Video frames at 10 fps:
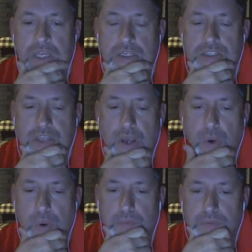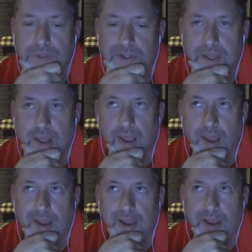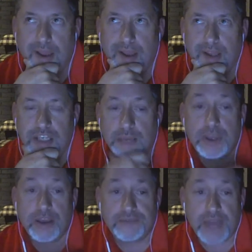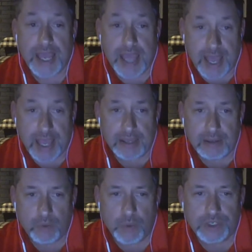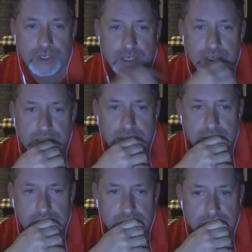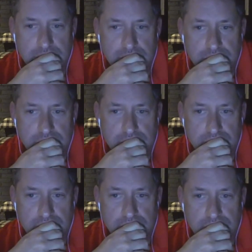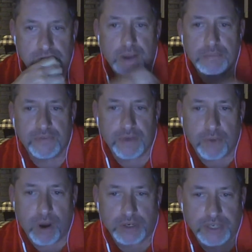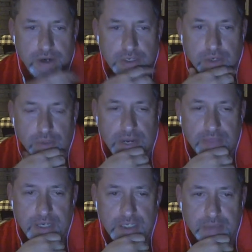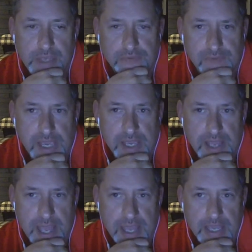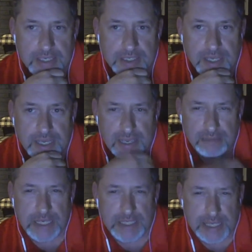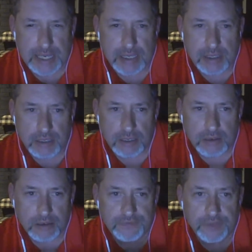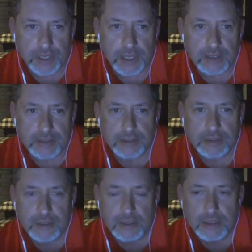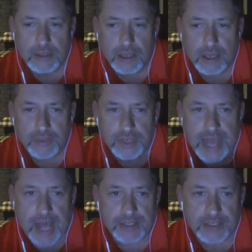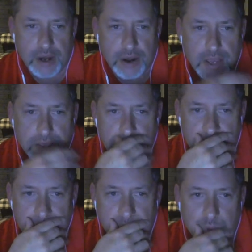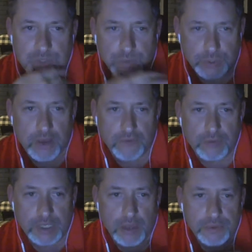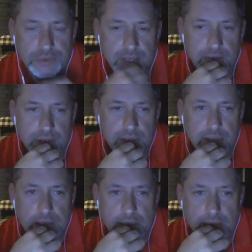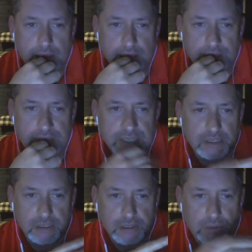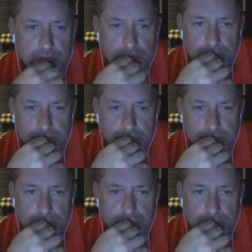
So WFAA, which is, correct me if I'm wrong, D.R. Tuttle, but I think WFAA is the NBC affiliate in the Dallas area, which would cover Midlothian. They did a little